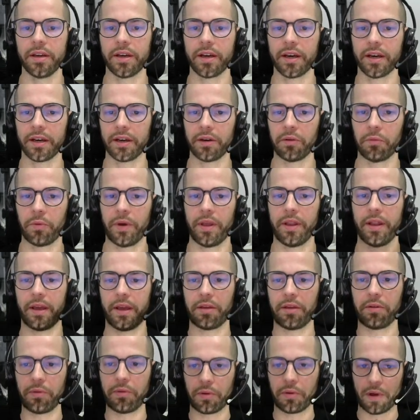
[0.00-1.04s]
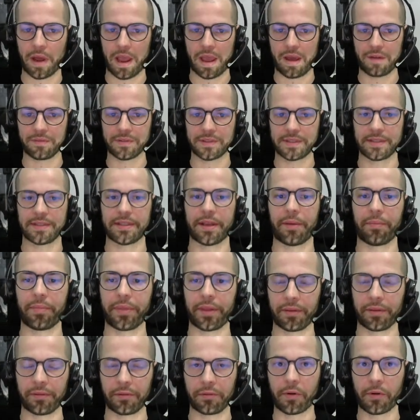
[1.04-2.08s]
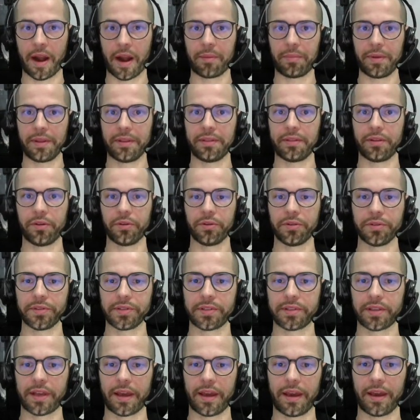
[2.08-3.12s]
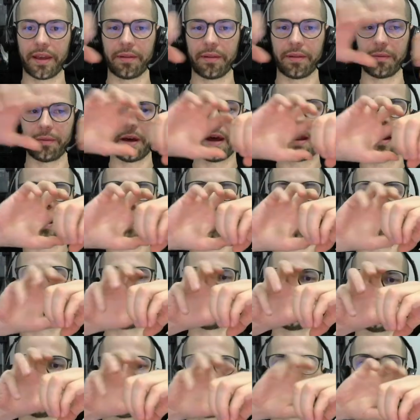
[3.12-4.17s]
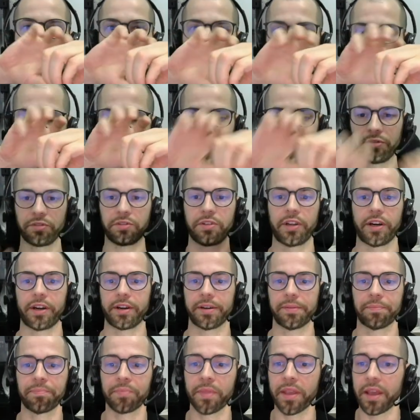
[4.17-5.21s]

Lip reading: when I will have something grabbing those and allowing the differential to turn.